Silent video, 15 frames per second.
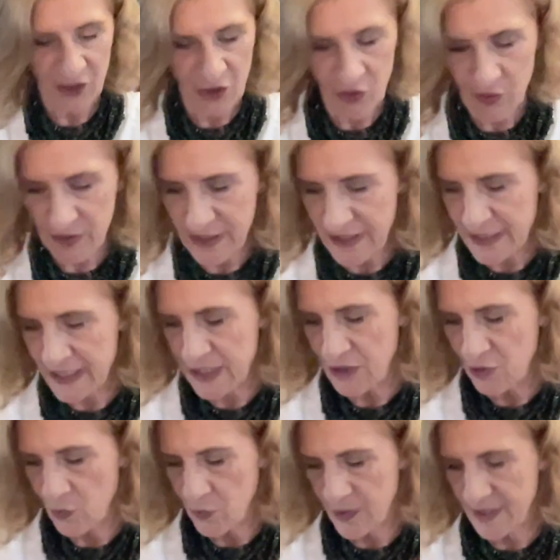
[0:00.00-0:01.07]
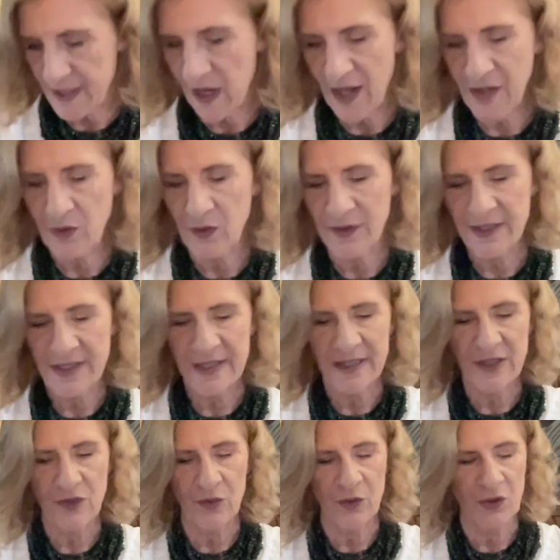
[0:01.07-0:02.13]
This is your cycle. This
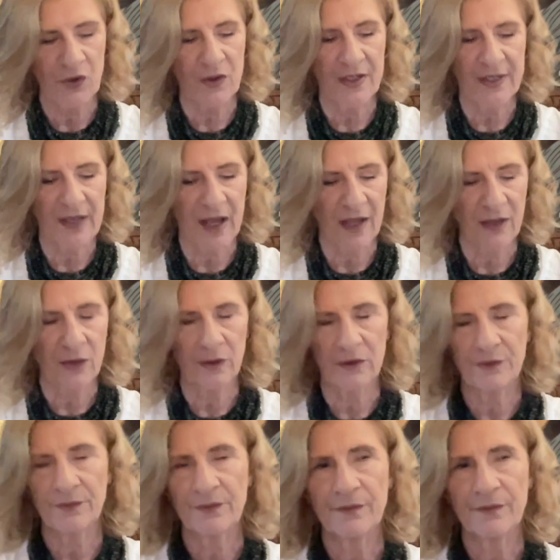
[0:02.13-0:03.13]
is your new cycle,